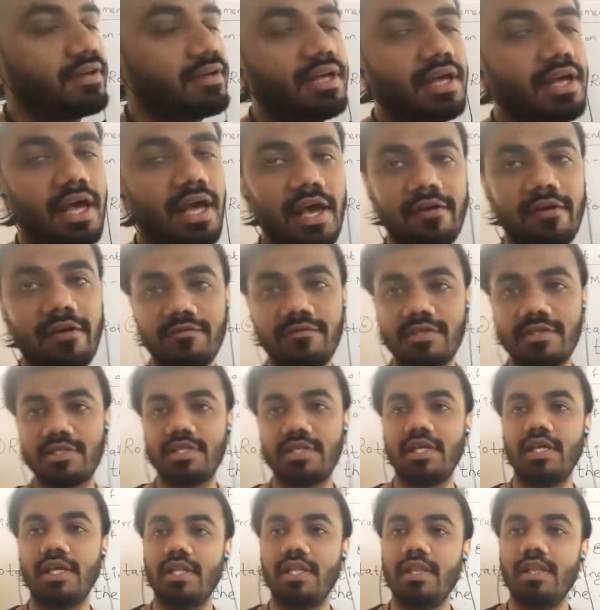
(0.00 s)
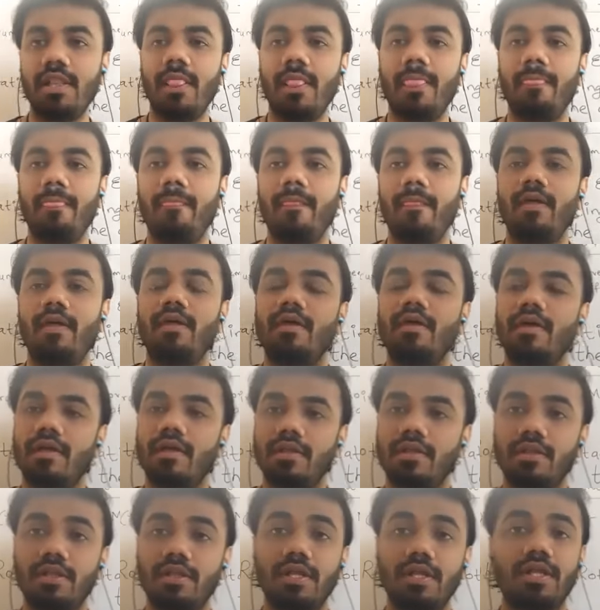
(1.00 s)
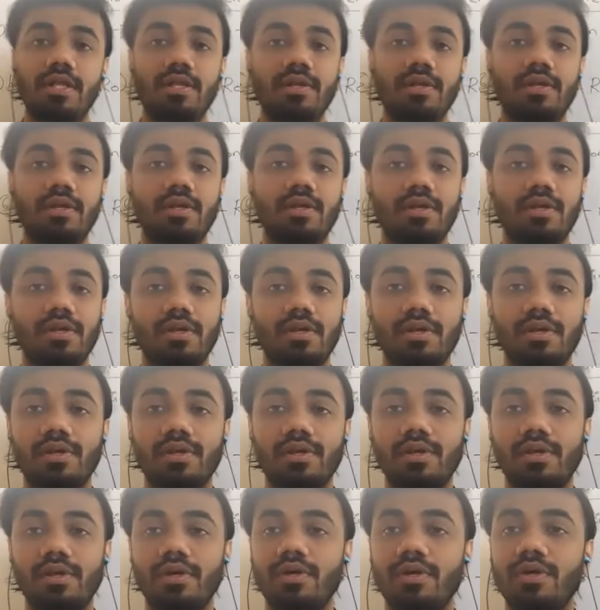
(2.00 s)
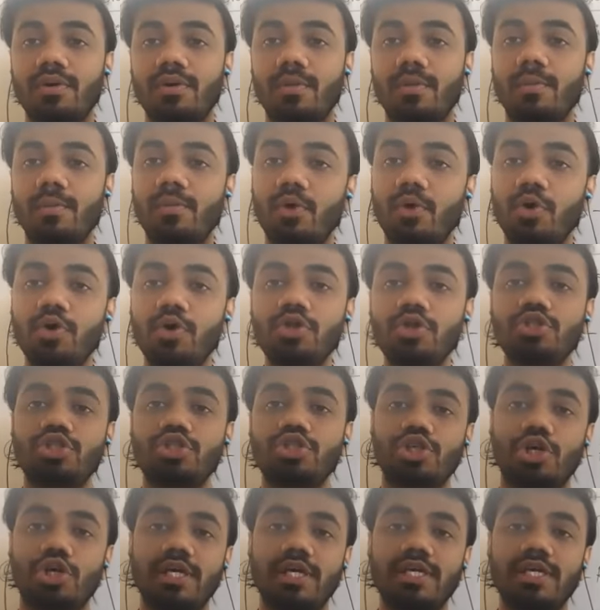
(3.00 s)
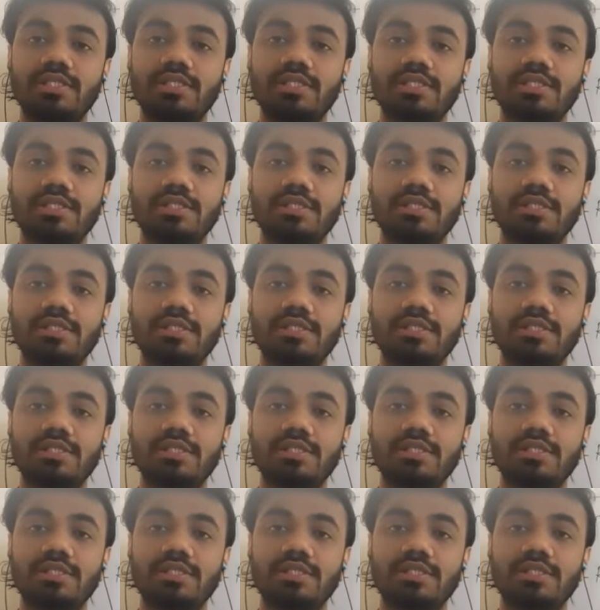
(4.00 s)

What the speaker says: we have seen the bone joints,